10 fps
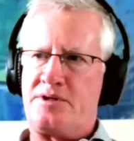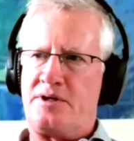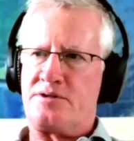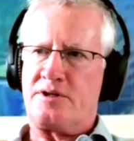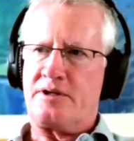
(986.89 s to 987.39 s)

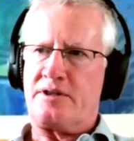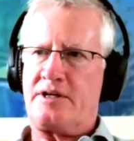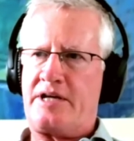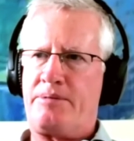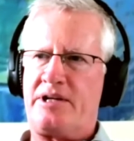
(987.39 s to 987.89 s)
is that
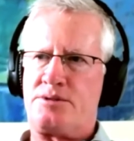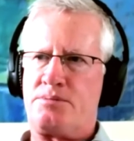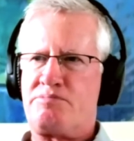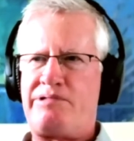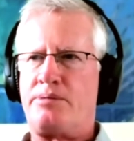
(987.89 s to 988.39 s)
capitalism is
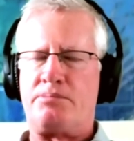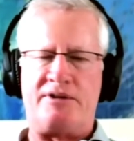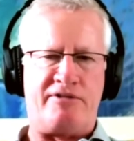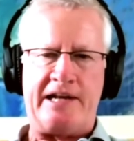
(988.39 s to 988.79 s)
probably fairly